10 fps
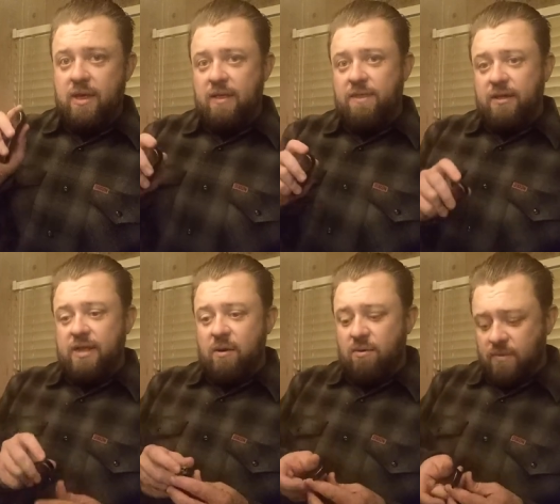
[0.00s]
I think
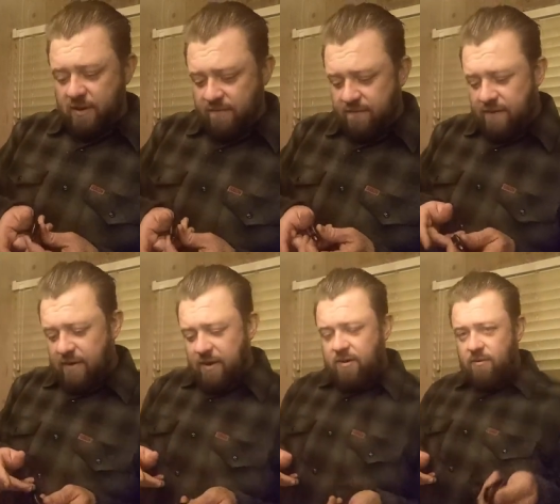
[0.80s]
that would be a
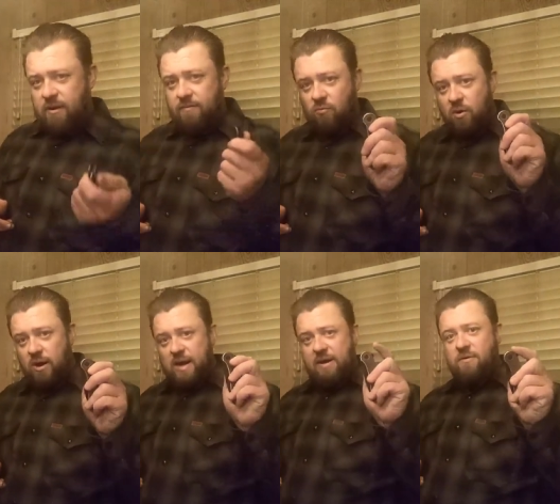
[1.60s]
very, well,
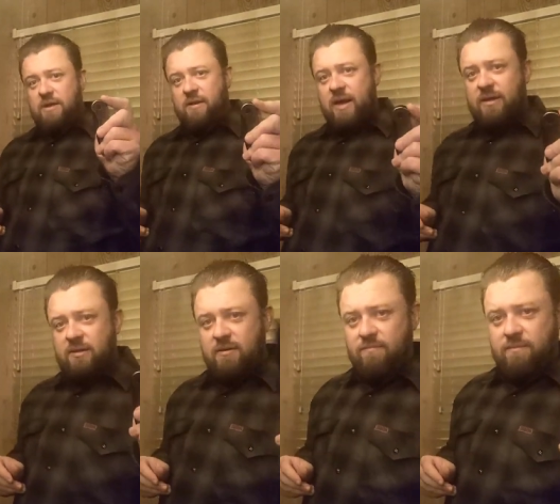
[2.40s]
one, I really like
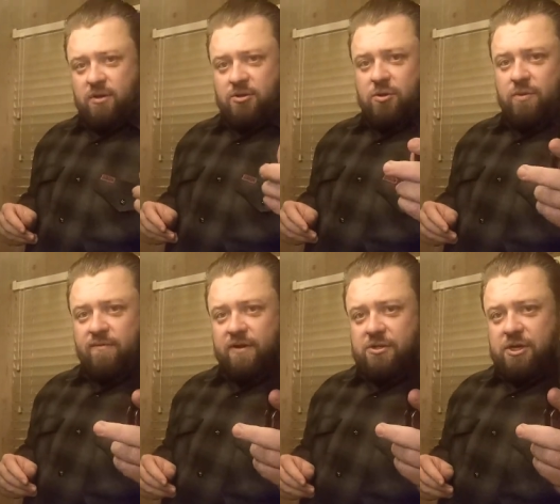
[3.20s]
them. They're super
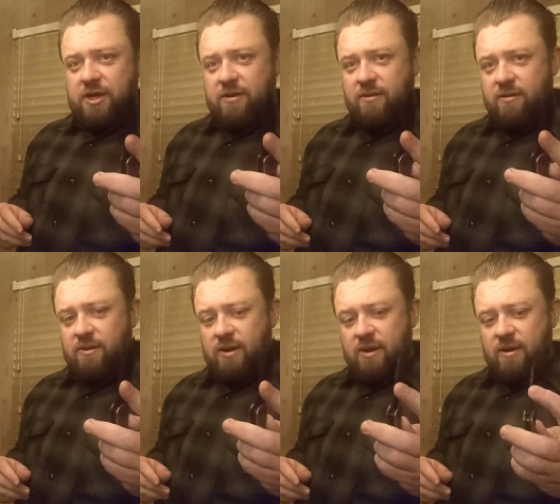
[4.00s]
fidgety.
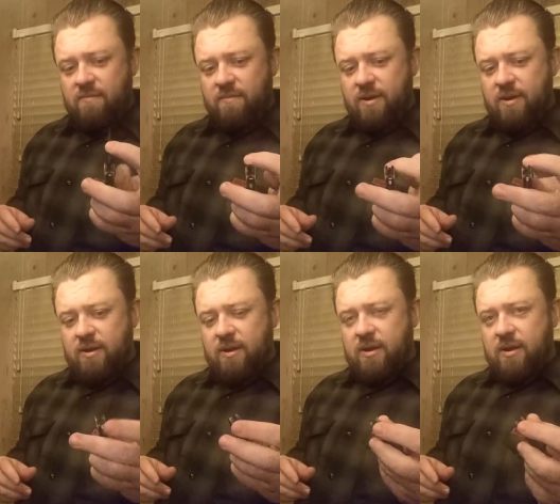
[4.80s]
Um,
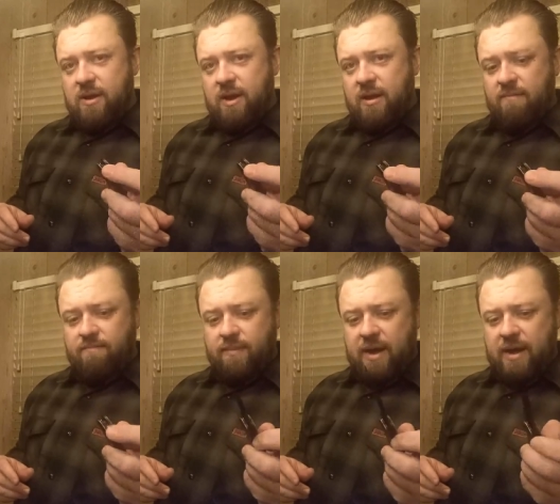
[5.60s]
I,
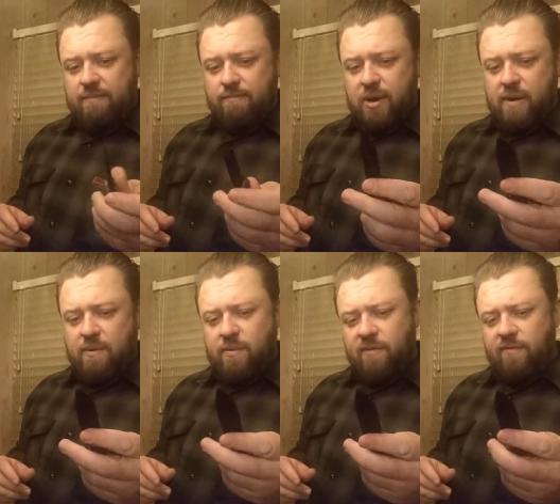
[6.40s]
I
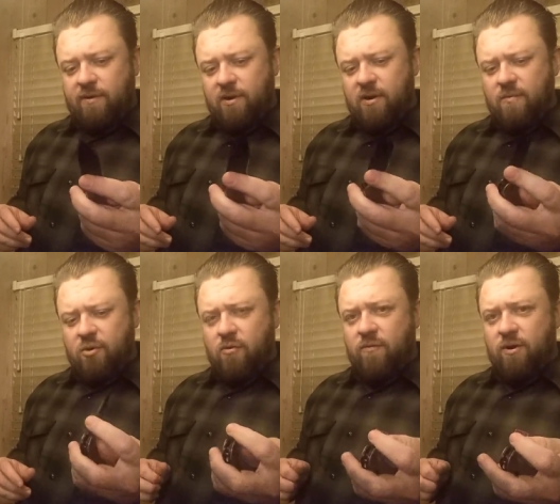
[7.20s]
probably prefer them
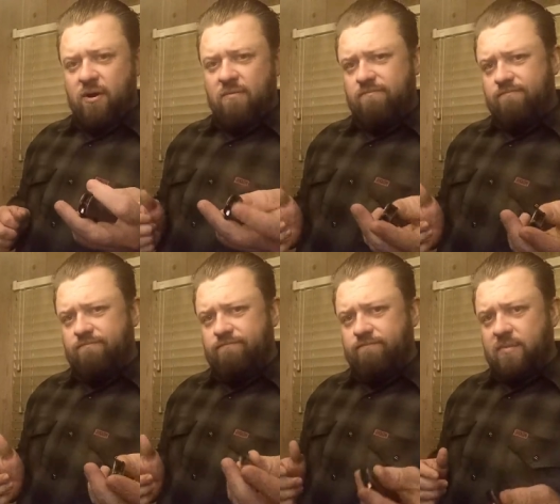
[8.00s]
over
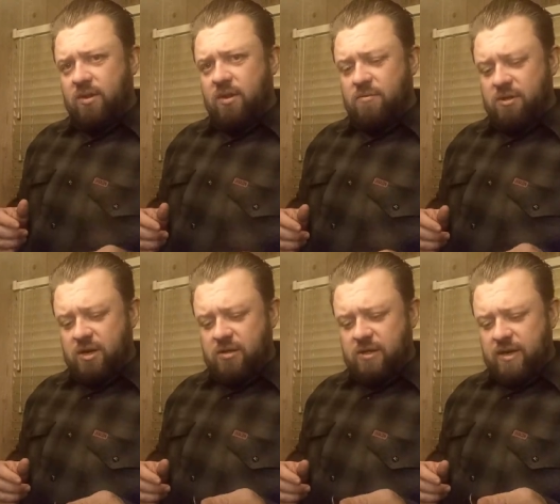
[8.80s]
thumb
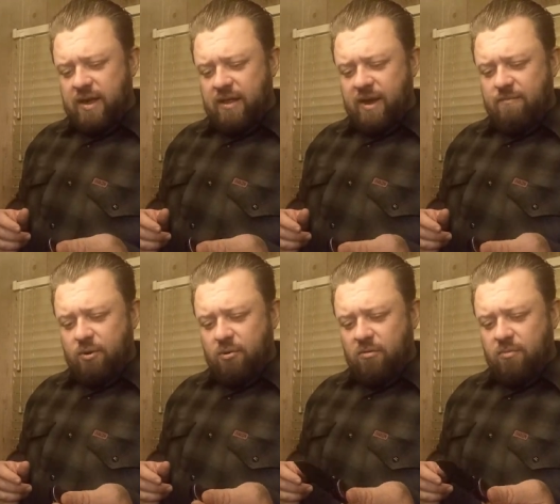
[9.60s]
studs. I, I like
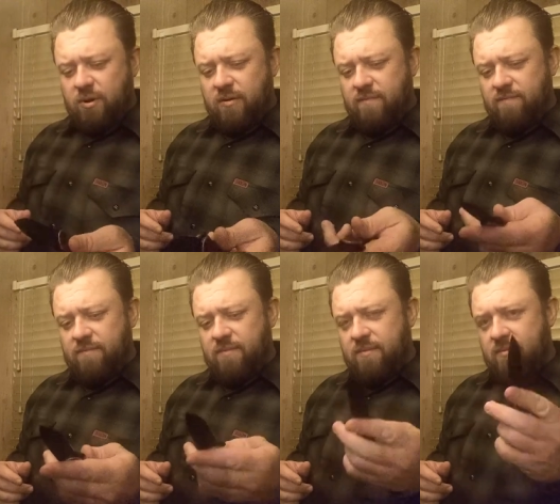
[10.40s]
both, but
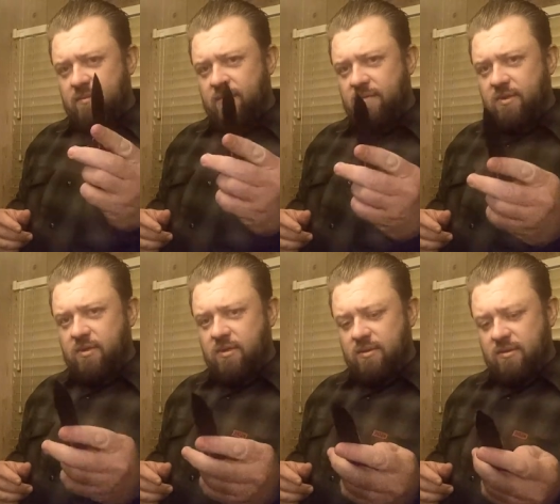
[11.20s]

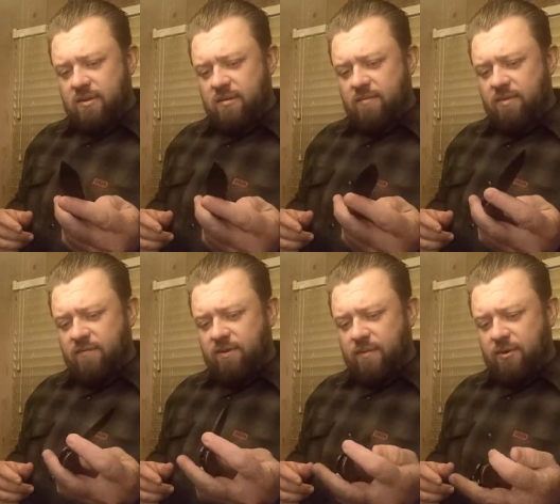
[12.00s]
the the
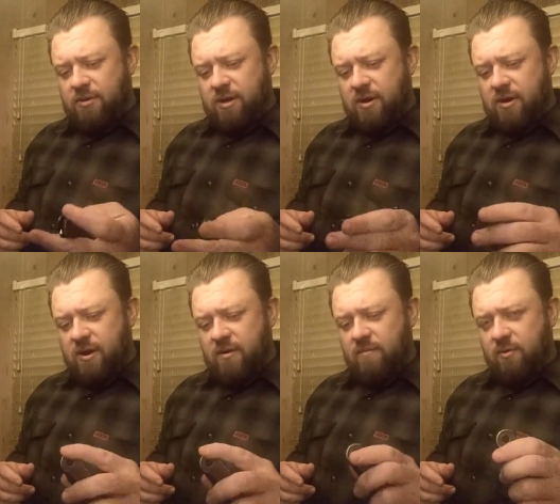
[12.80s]
flippers are
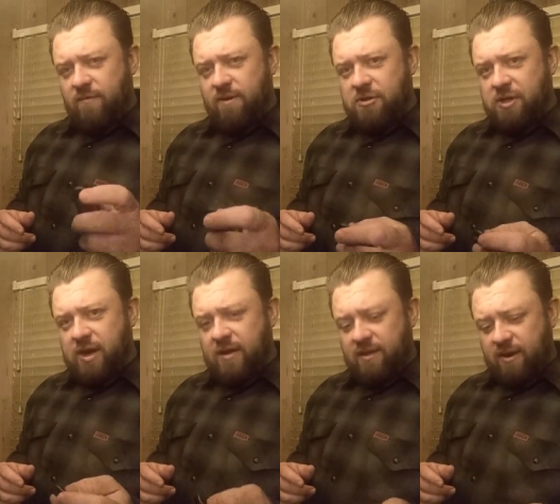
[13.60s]
uh, more
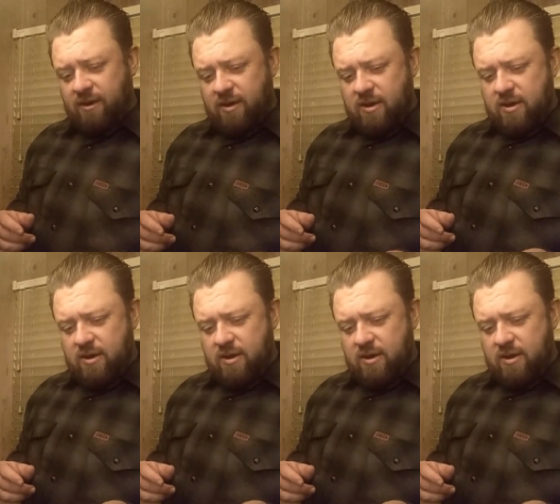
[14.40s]
fidgety, I think.